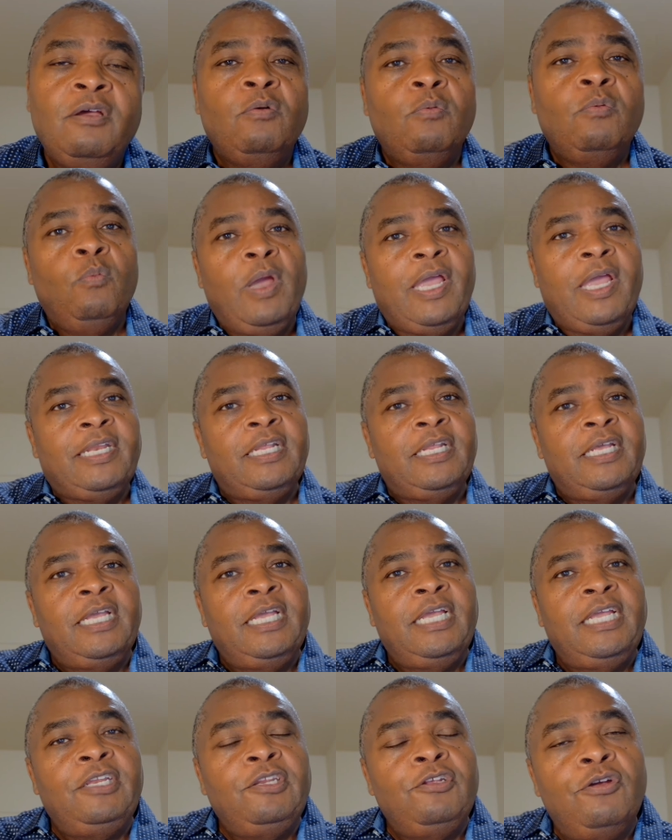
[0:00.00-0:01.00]
When
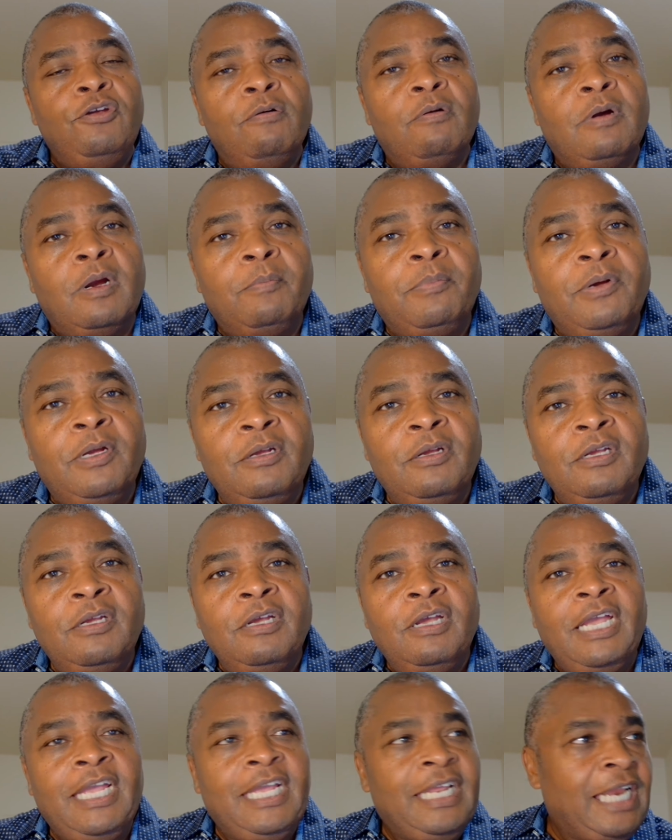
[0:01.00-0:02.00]
in Europe,
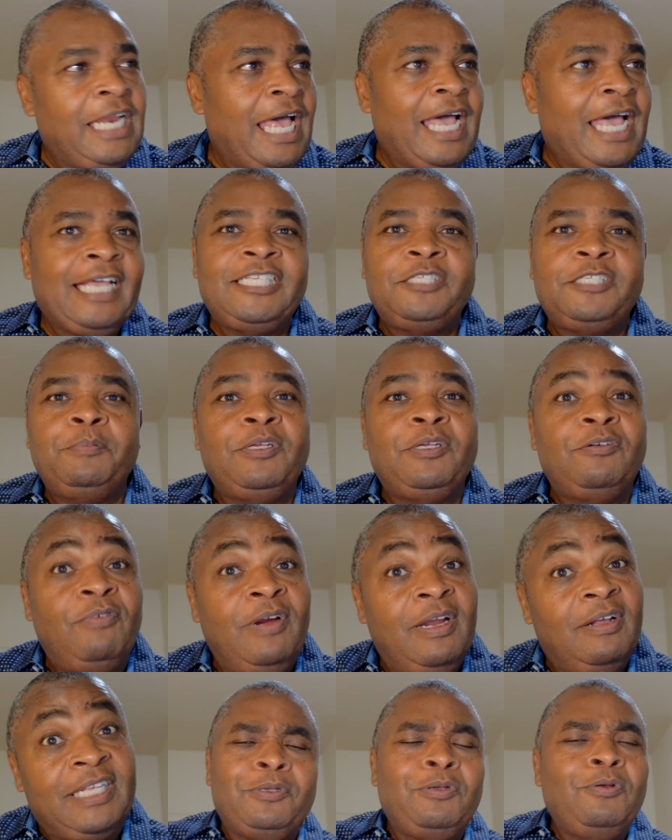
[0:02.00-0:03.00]
in high-speed
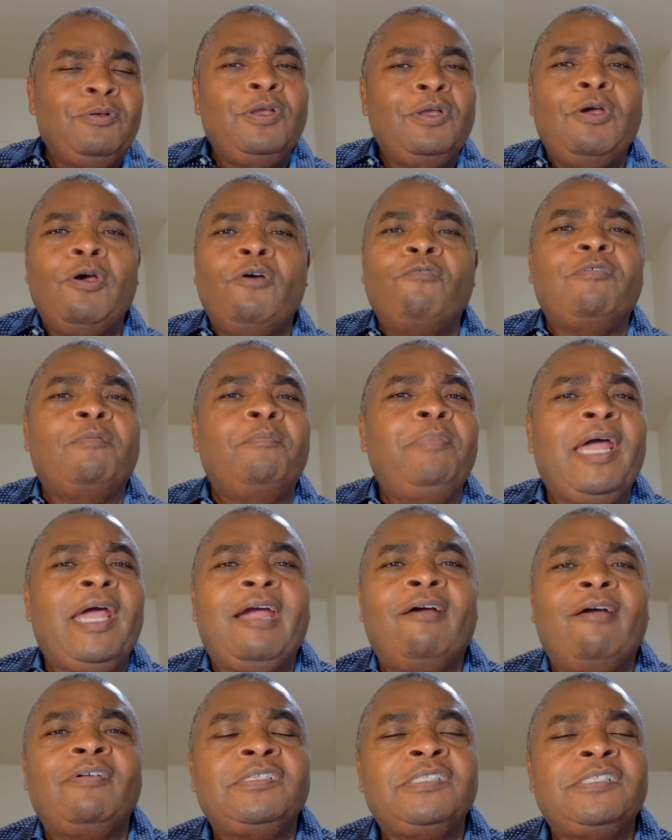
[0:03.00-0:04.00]
rail, you can go from
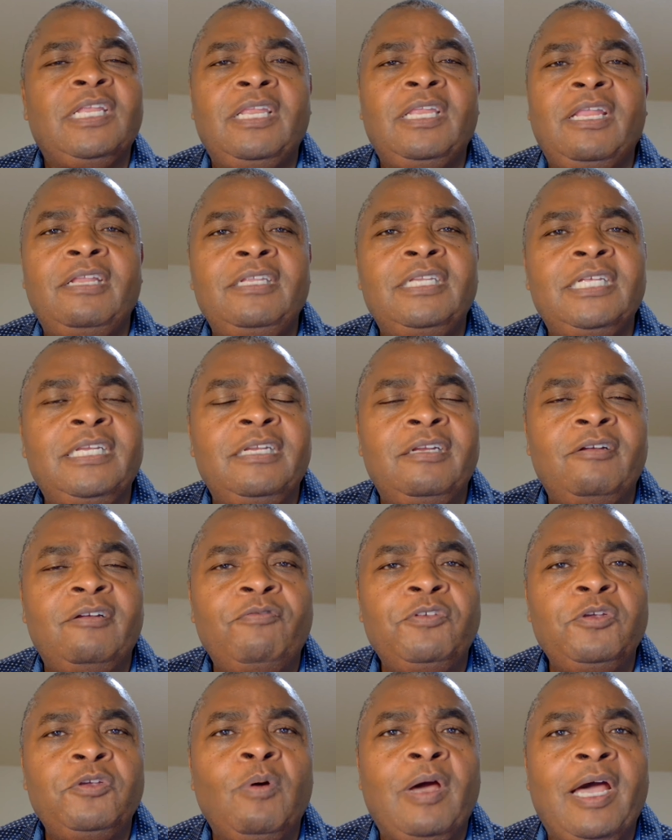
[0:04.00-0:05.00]
Paris to London in a
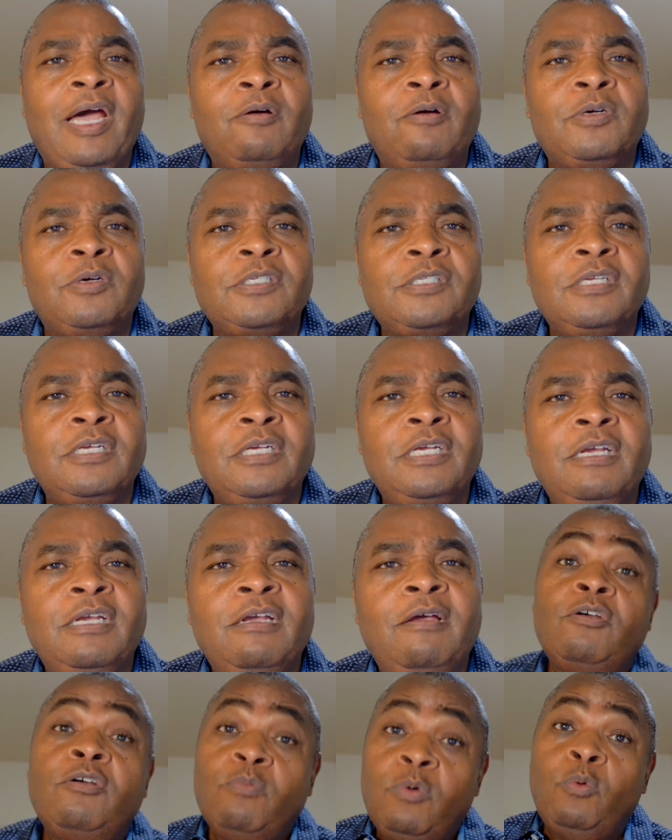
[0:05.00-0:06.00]
few hours.
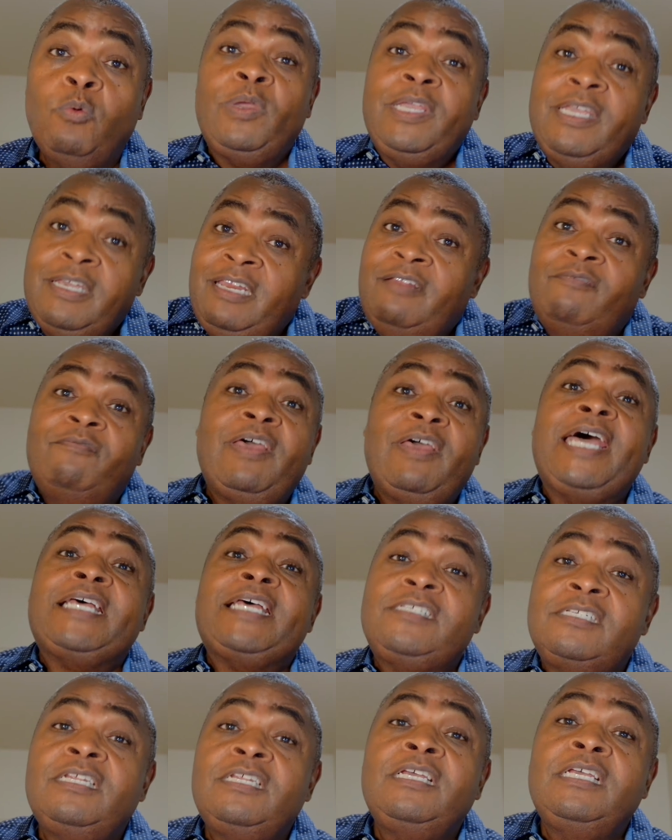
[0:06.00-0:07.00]
Well, we could
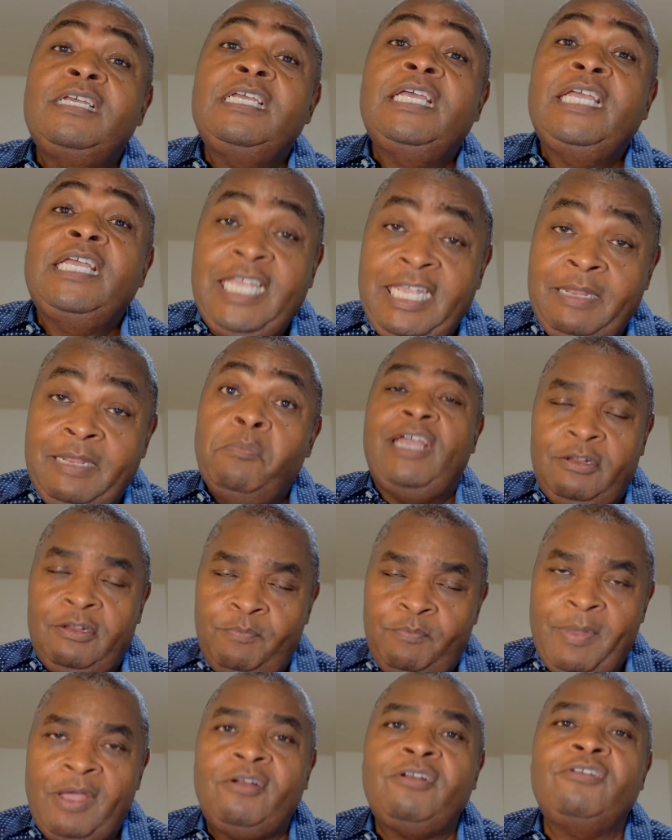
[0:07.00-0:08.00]
invest in a
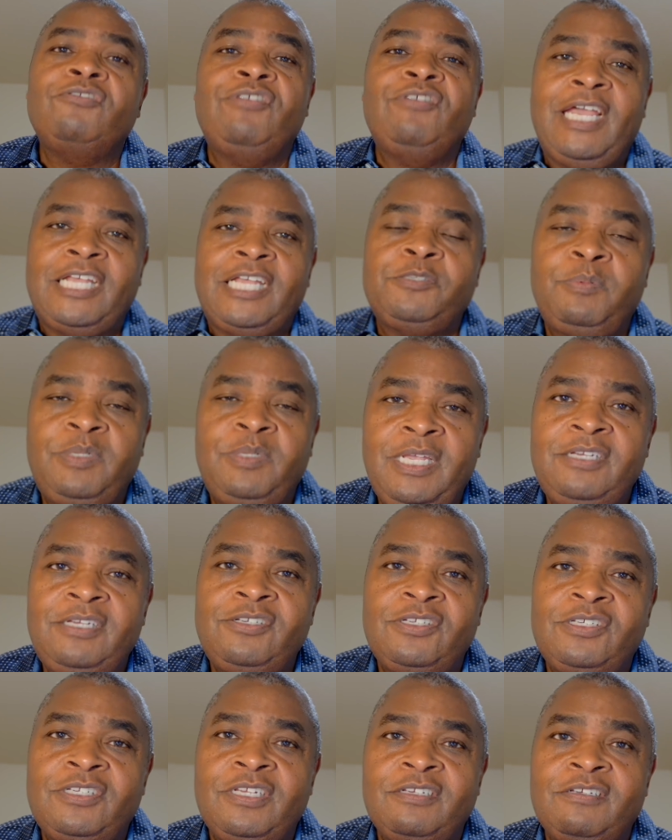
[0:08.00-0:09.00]
modern
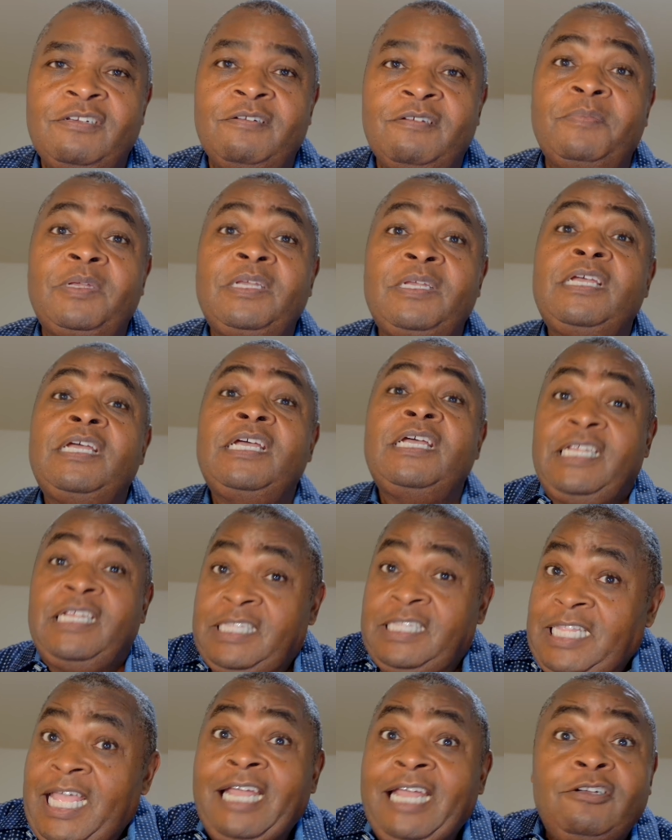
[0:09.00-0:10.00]
transportation system
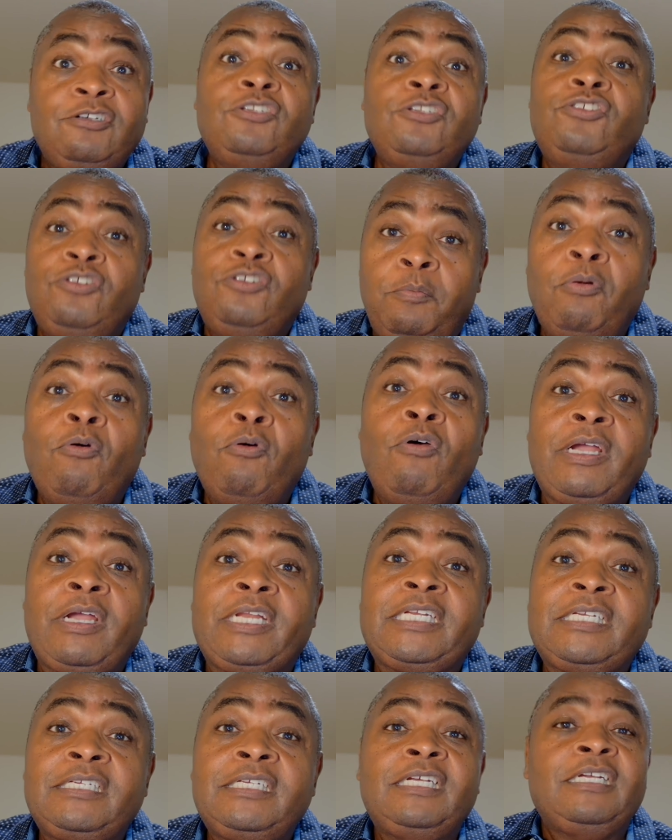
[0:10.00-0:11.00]
that could support
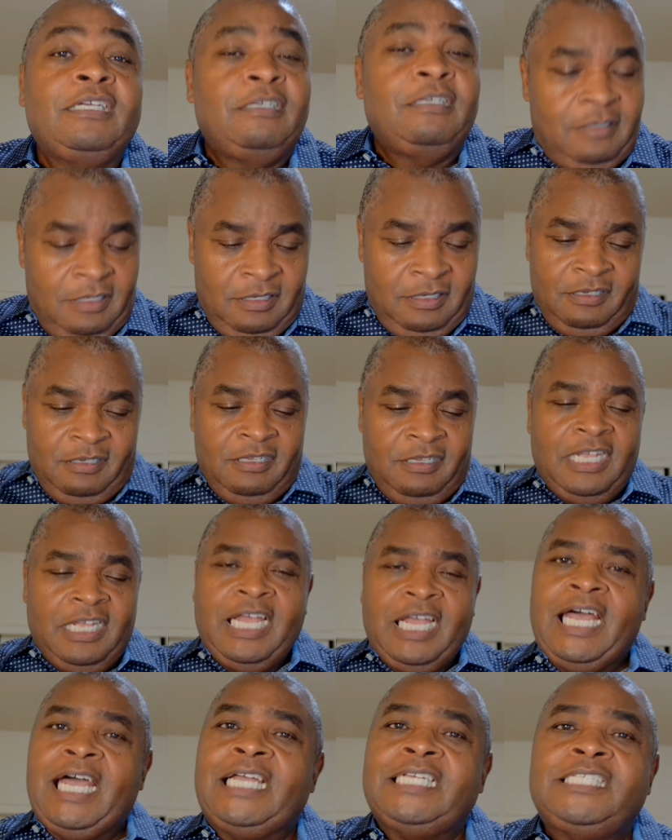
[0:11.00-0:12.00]

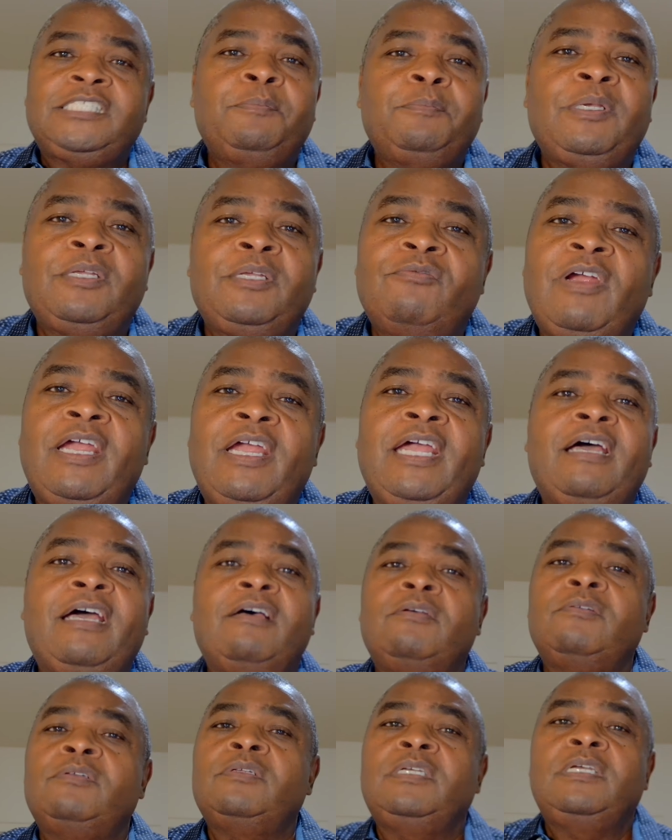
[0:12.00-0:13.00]
high-speed
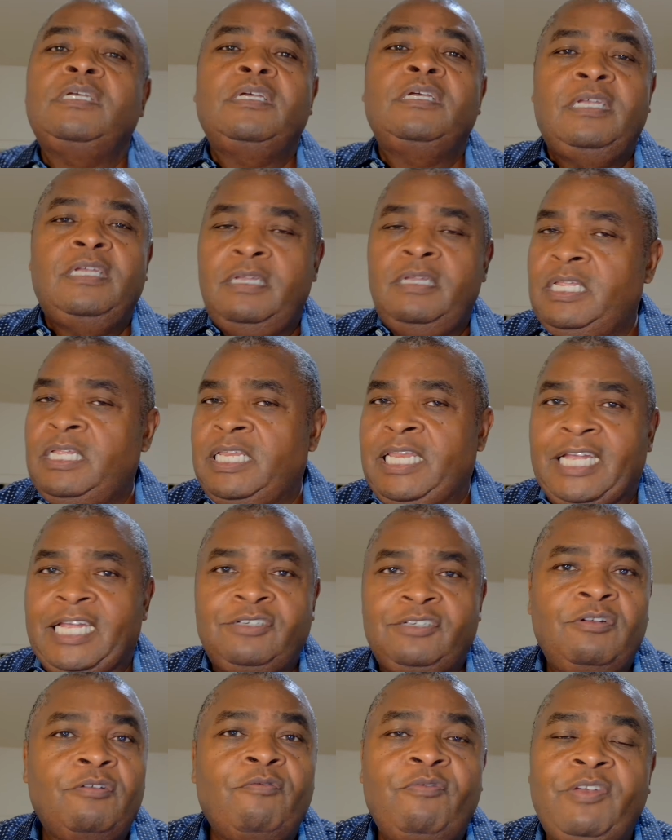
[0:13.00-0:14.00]
rail,
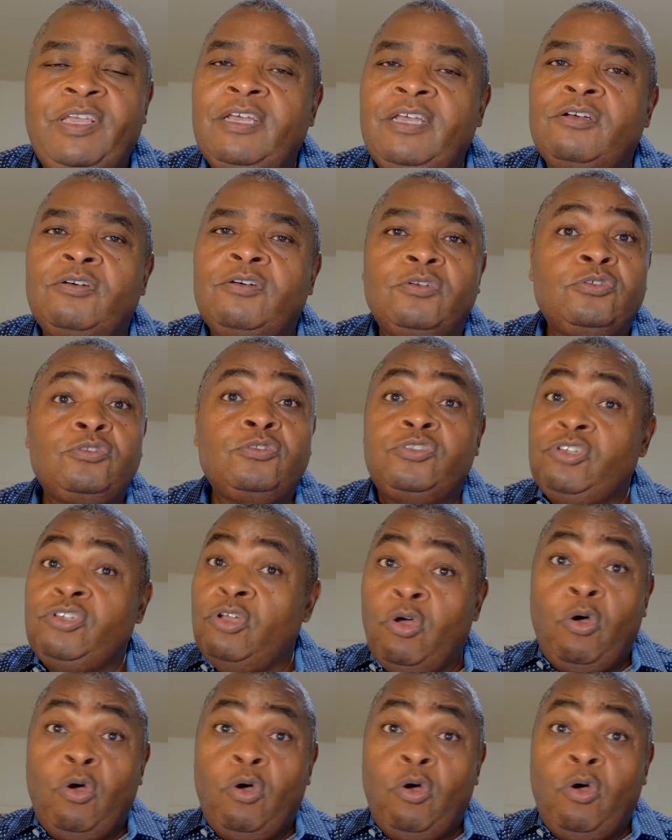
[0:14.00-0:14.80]
electric vehicles,